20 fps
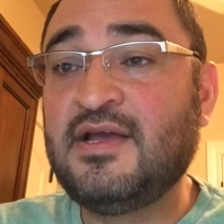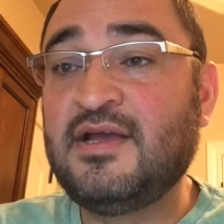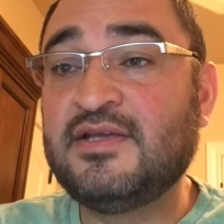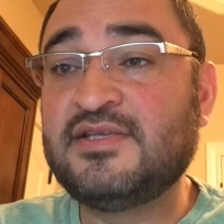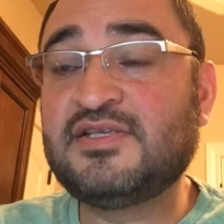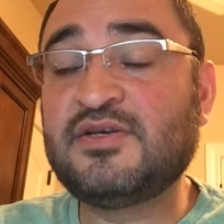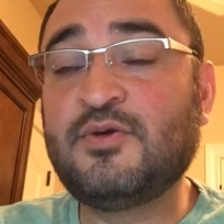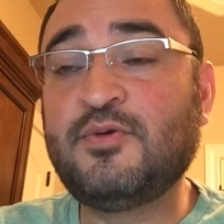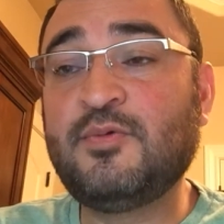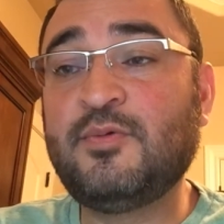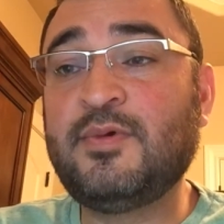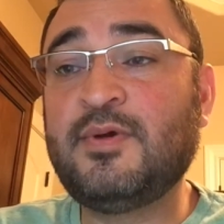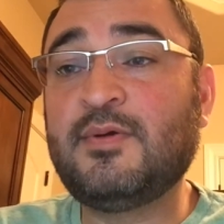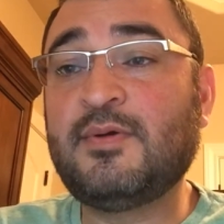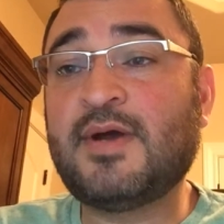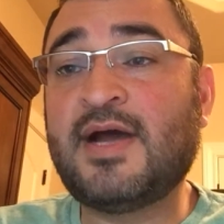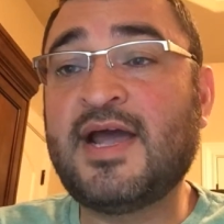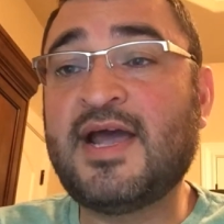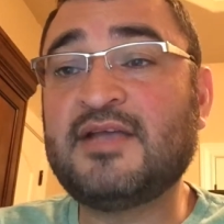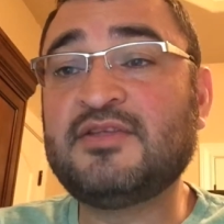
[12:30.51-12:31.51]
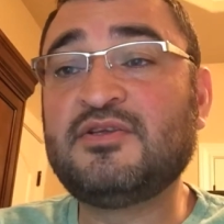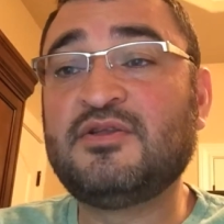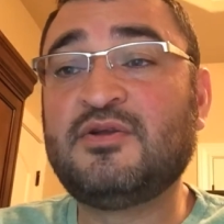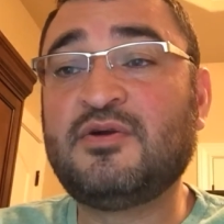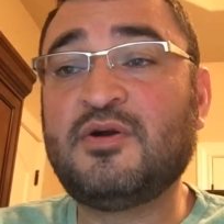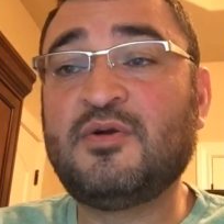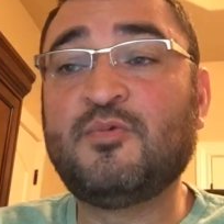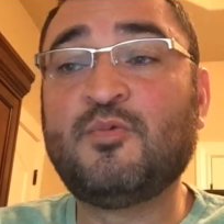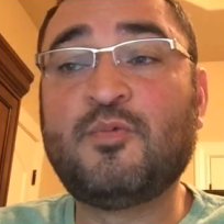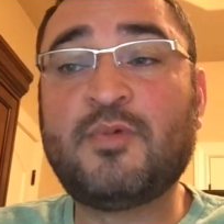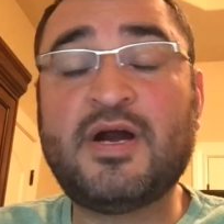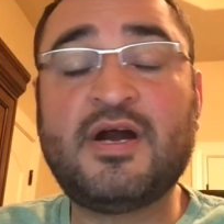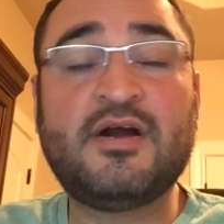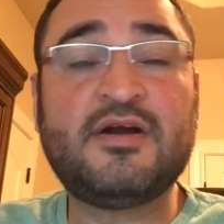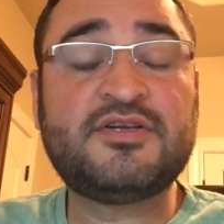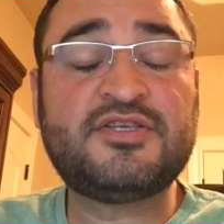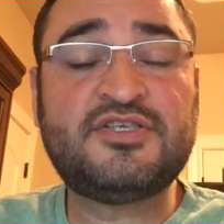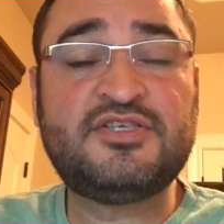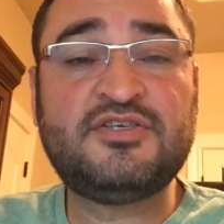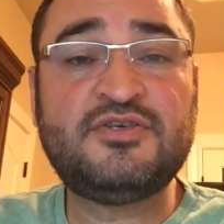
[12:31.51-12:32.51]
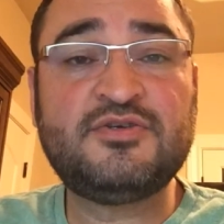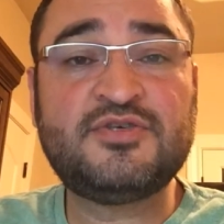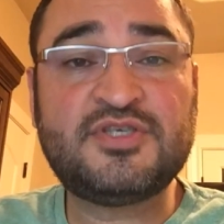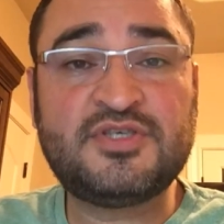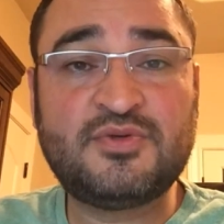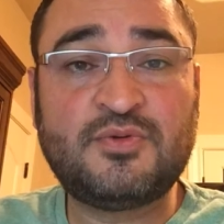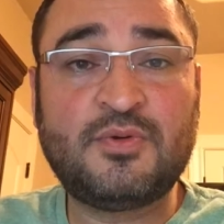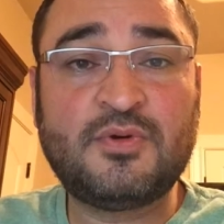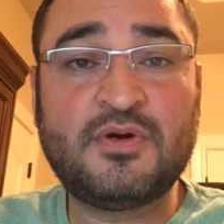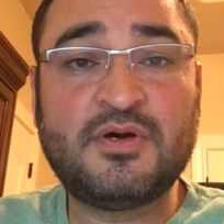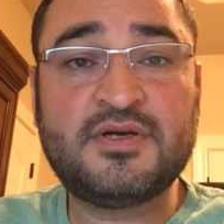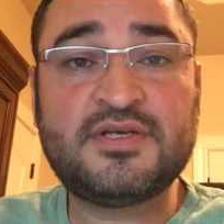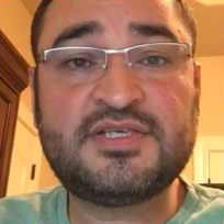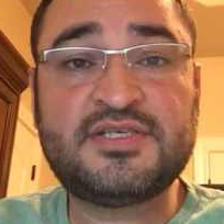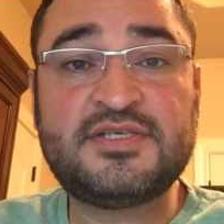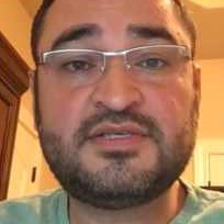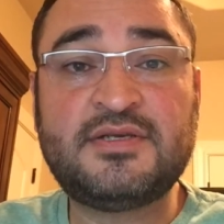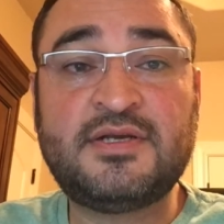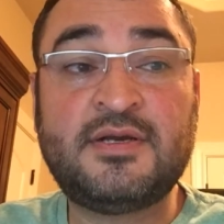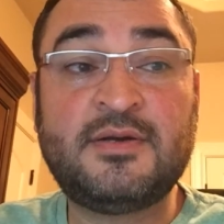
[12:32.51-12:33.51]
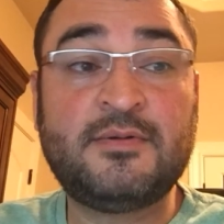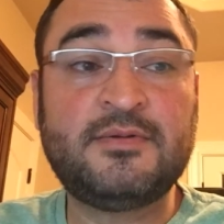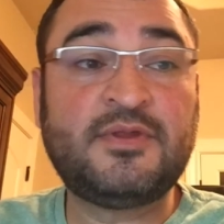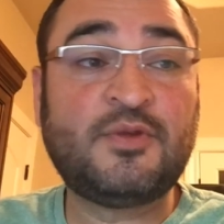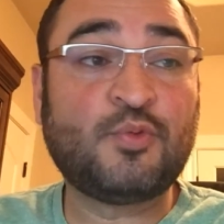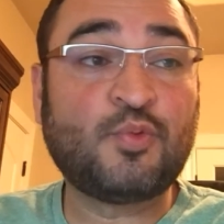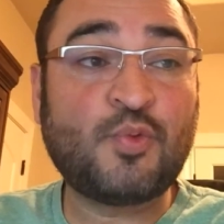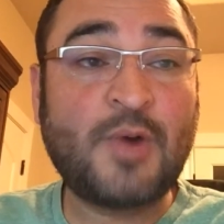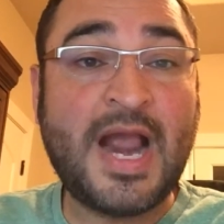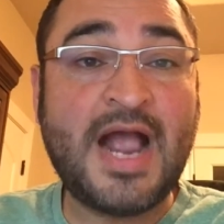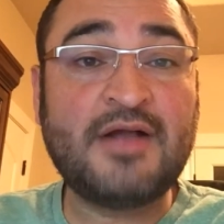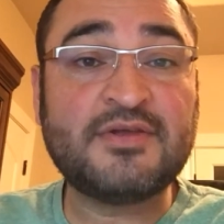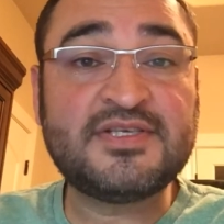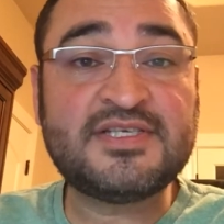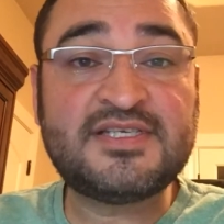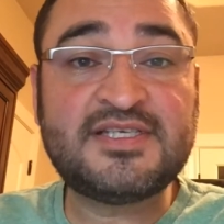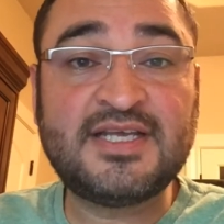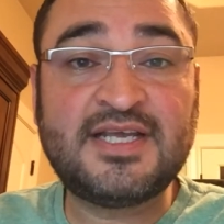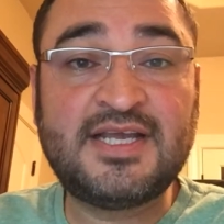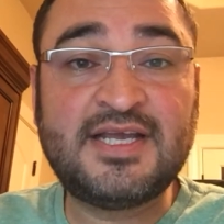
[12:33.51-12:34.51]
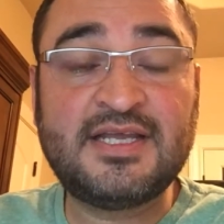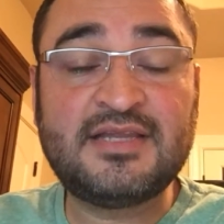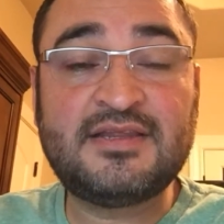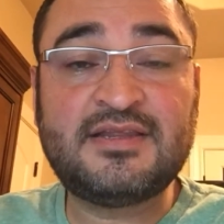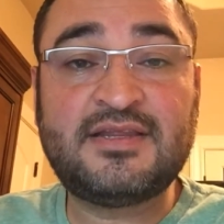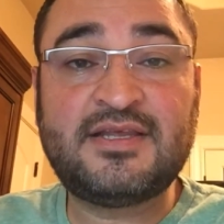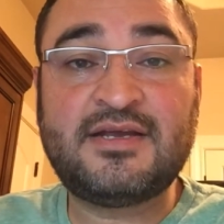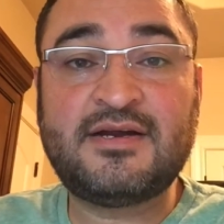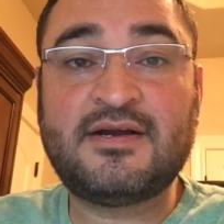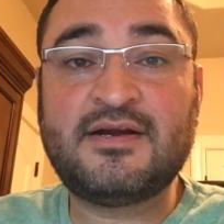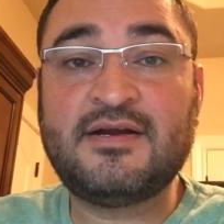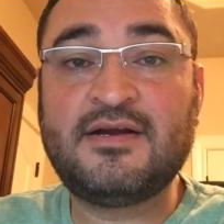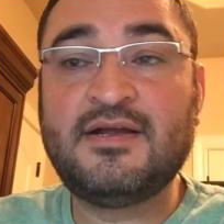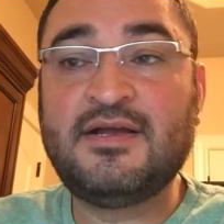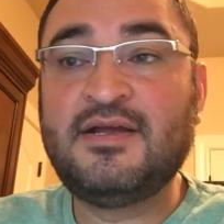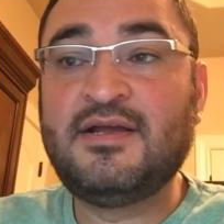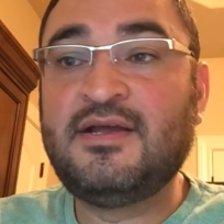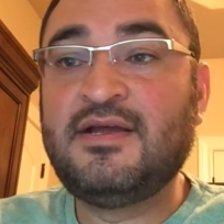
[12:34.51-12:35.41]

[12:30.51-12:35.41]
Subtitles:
So I had to learn where to source, the routes to get there.